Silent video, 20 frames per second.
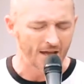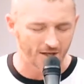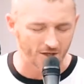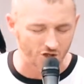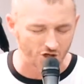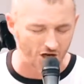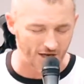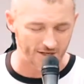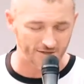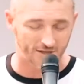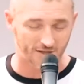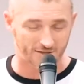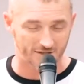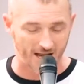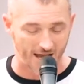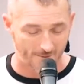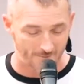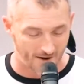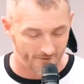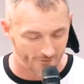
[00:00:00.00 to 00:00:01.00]
In Jesus'
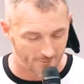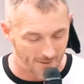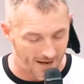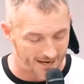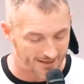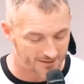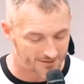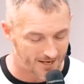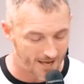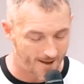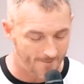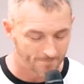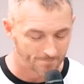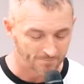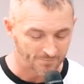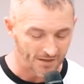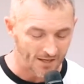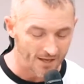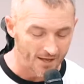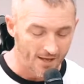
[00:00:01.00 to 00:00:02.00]
name, everybody said,
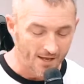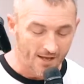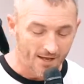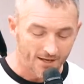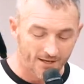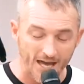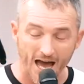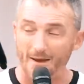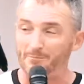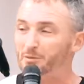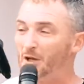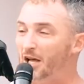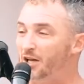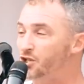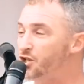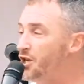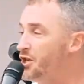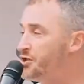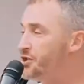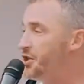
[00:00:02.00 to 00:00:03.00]
God
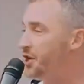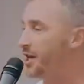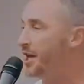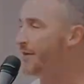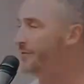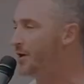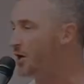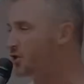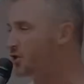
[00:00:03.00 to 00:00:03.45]
bless you as you give.